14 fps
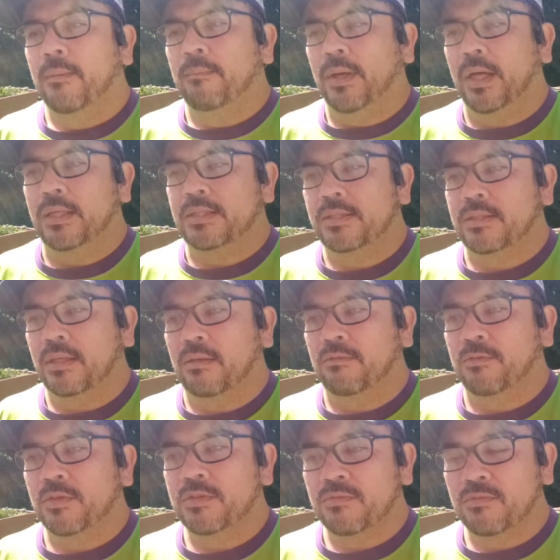But
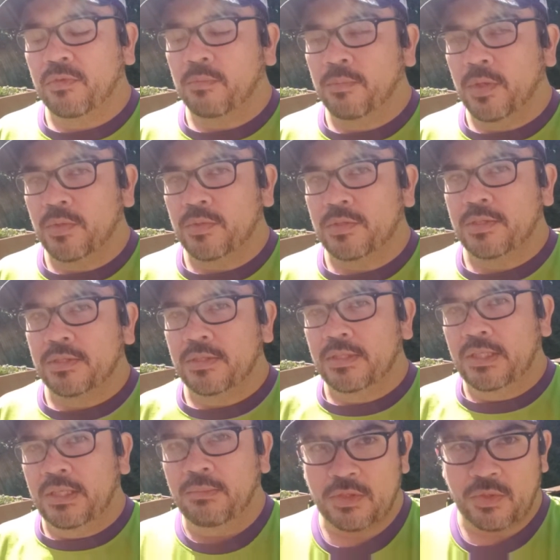first and foremost,
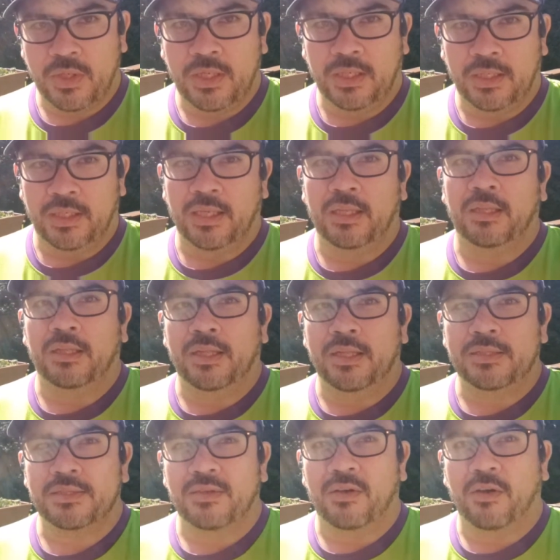team and training and
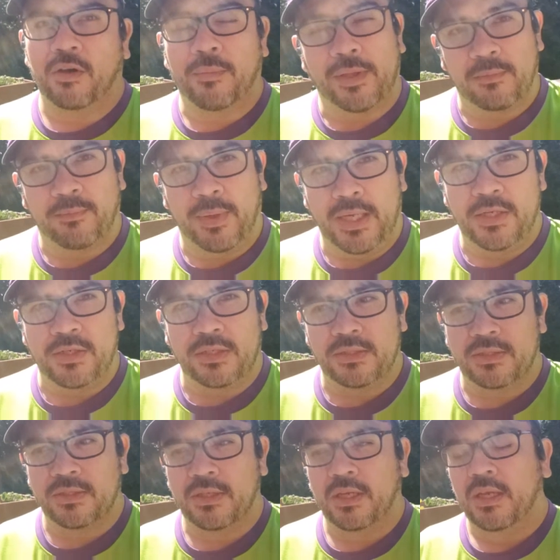LLS are about the
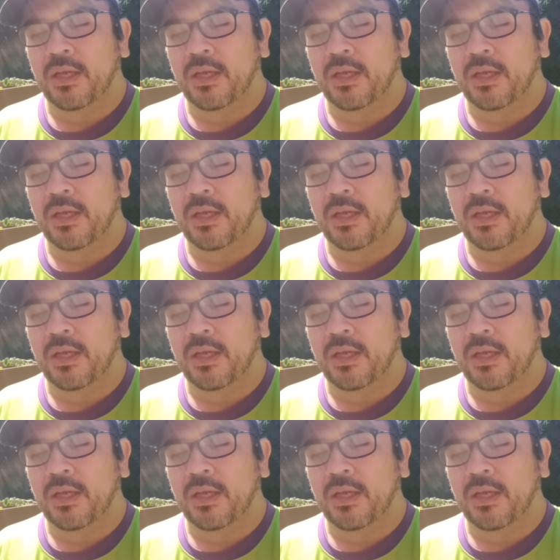patients.